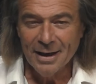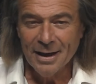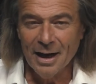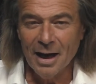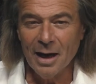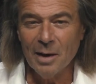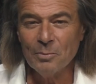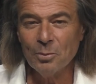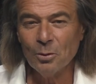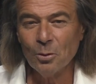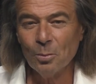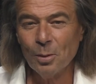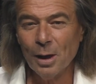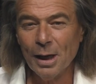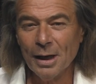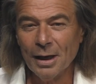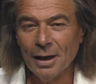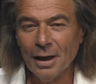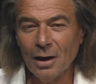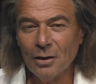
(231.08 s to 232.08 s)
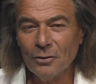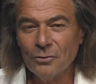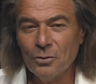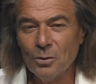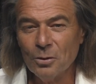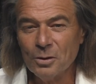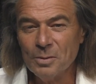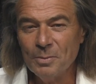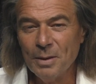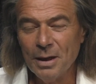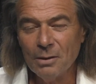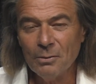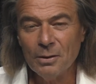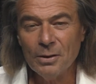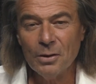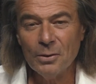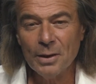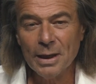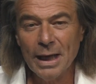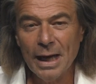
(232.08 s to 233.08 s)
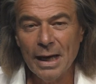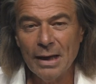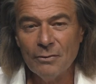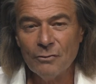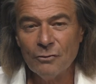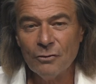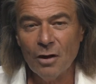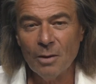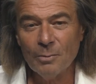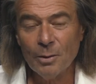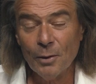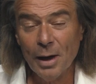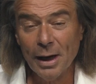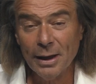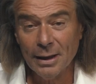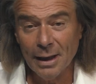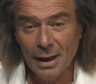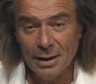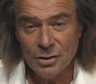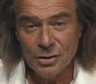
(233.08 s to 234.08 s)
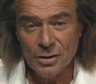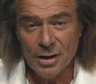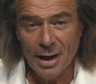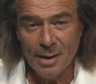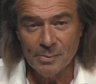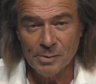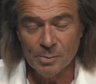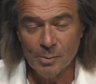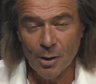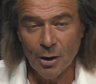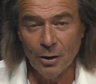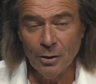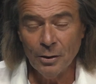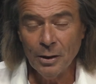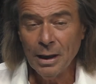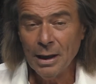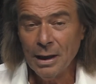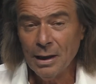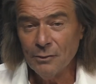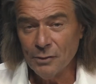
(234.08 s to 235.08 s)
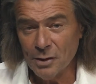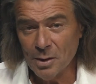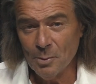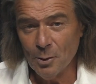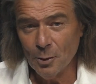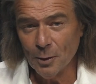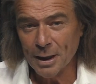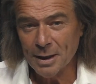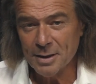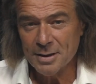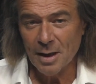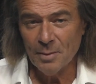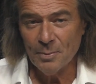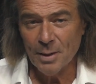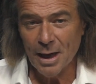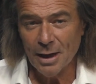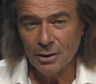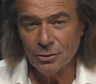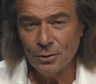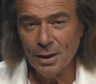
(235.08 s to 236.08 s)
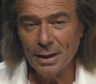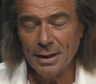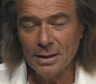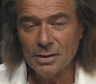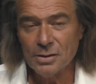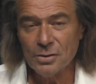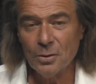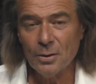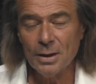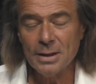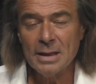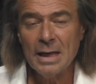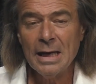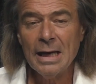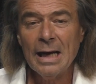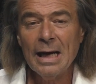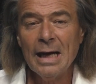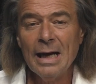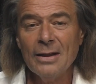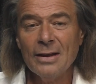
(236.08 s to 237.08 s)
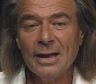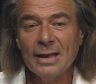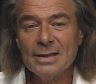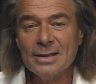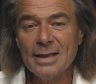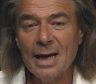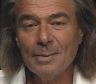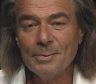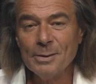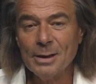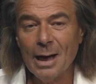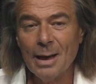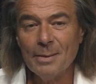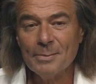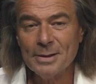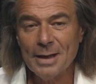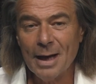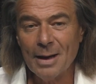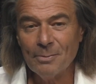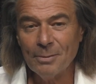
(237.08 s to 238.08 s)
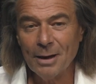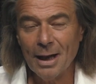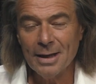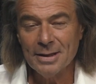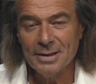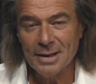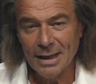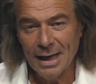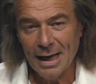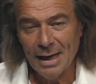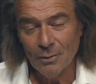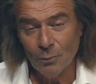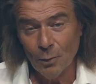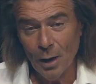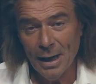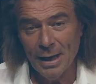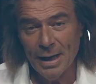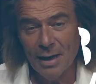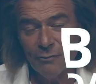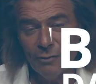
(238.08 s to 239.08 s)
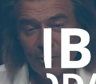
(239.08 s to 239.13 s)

I'm Paul Brennan. I look forward to being with you again from around lunchtime tomorrow for the morning's NBR trending stories. Then same time, same place again right here